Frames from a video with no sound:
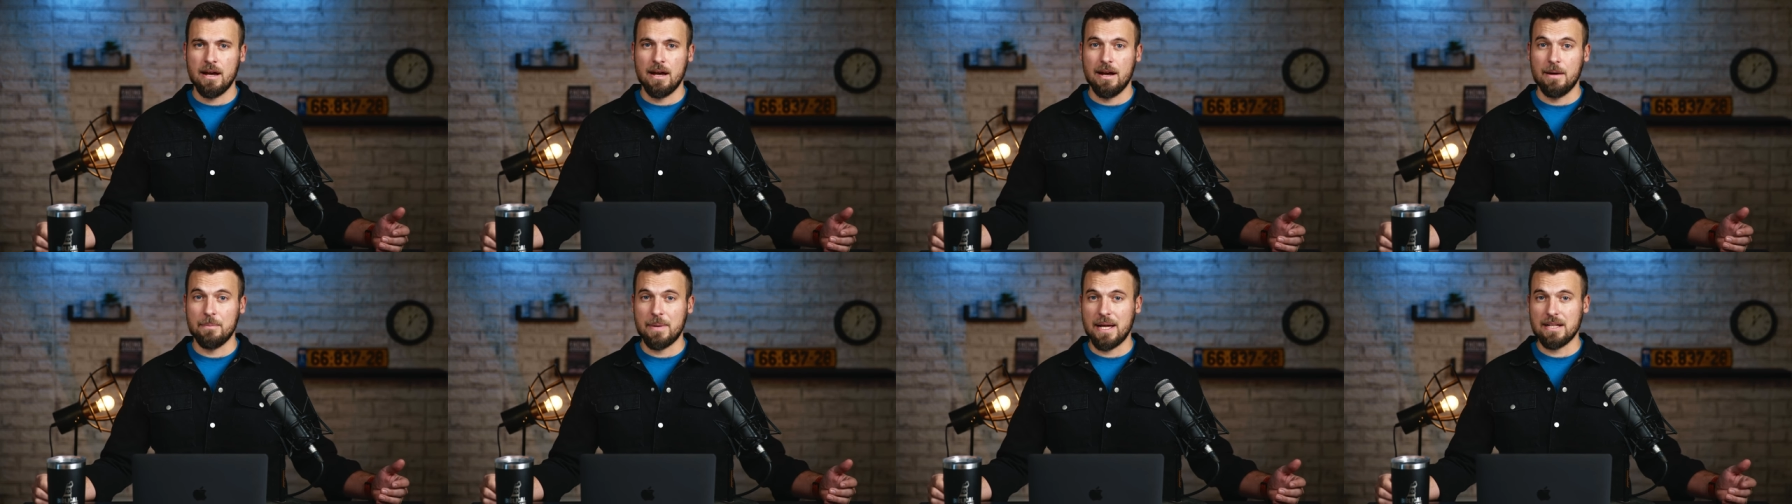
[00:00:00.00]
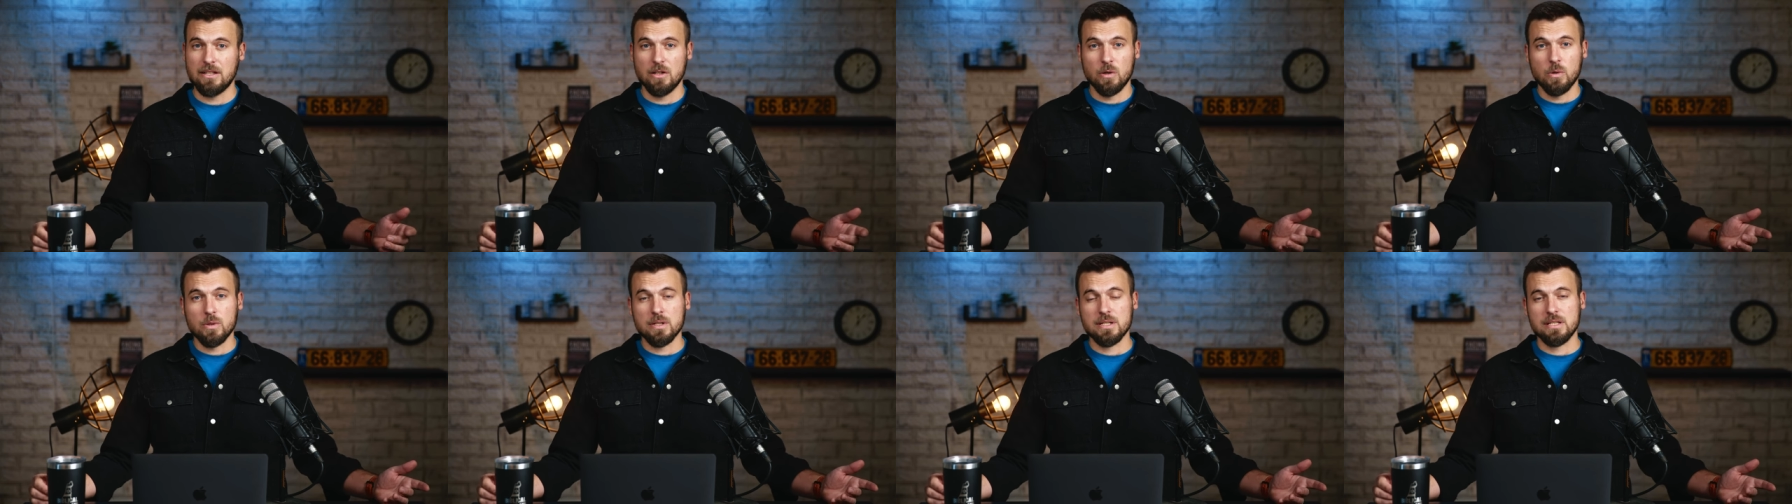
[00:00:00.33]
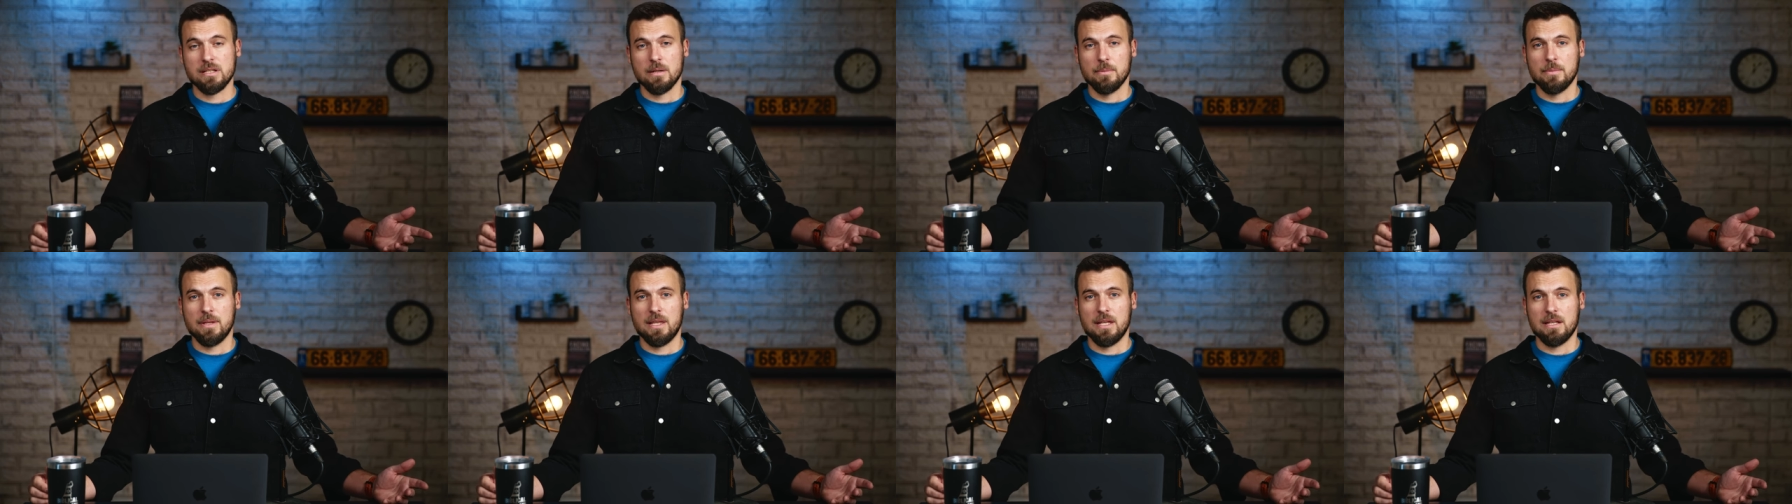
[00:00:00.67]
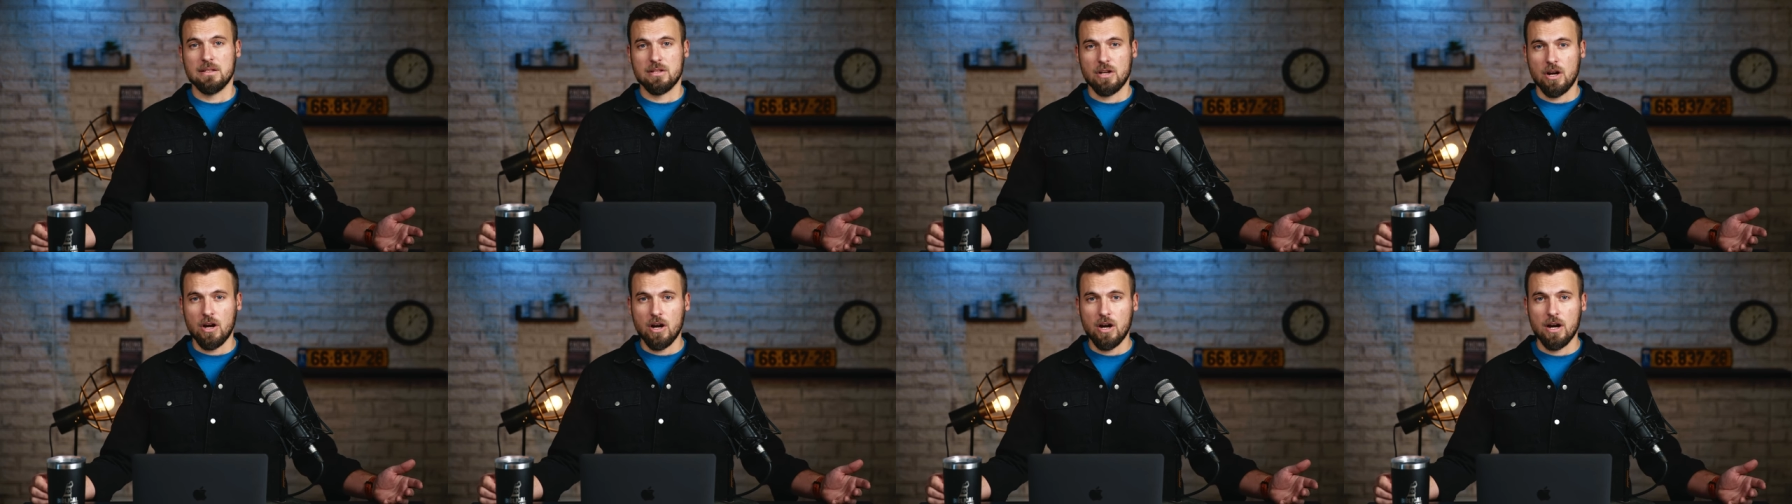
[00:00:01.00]
Um, I know where some of
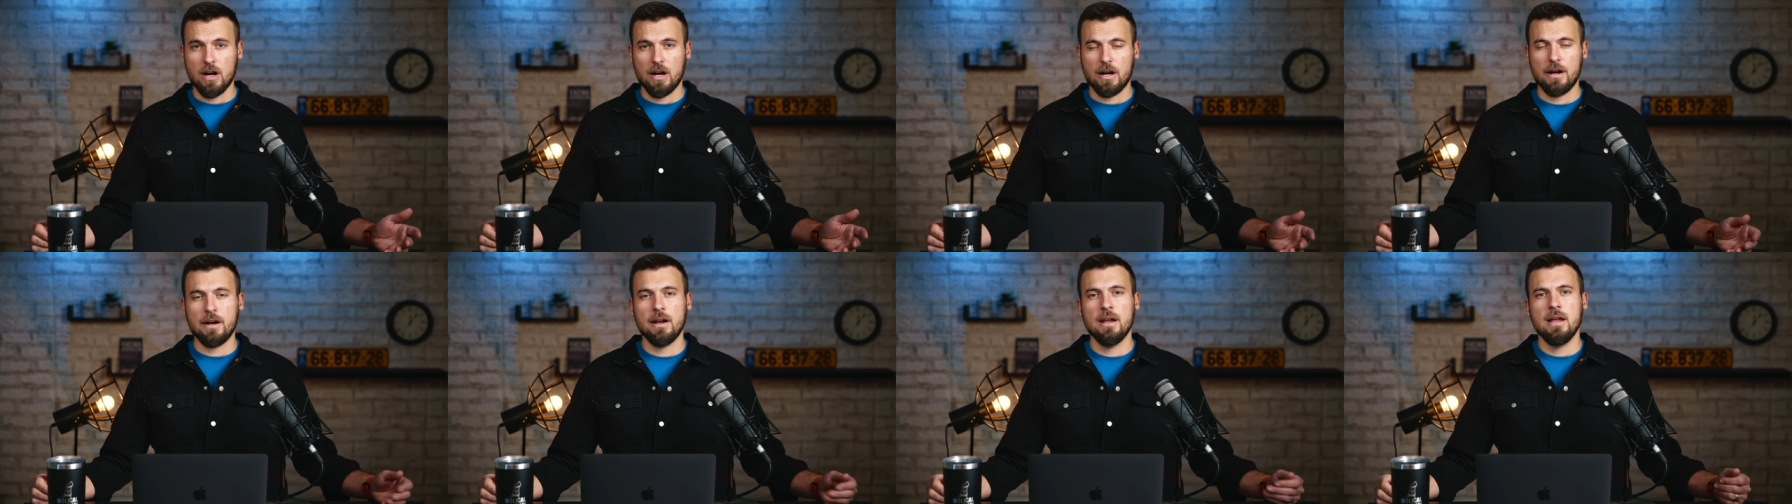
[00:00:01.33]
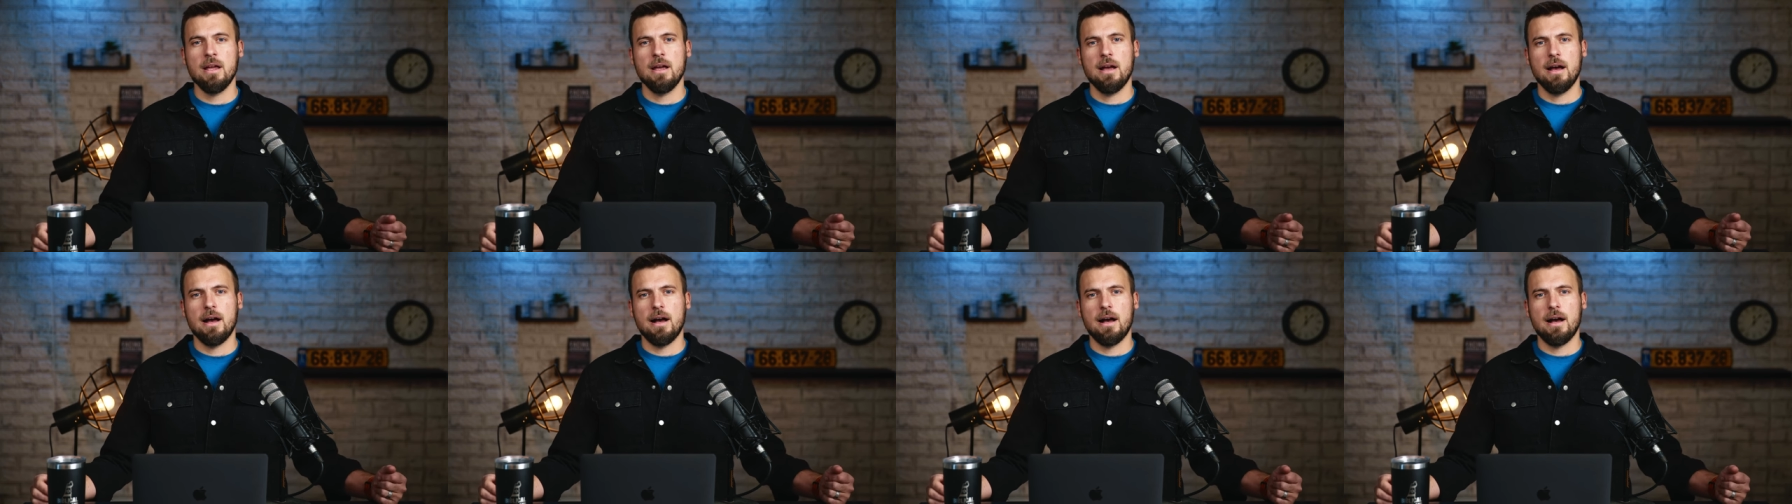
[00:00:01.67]
these are.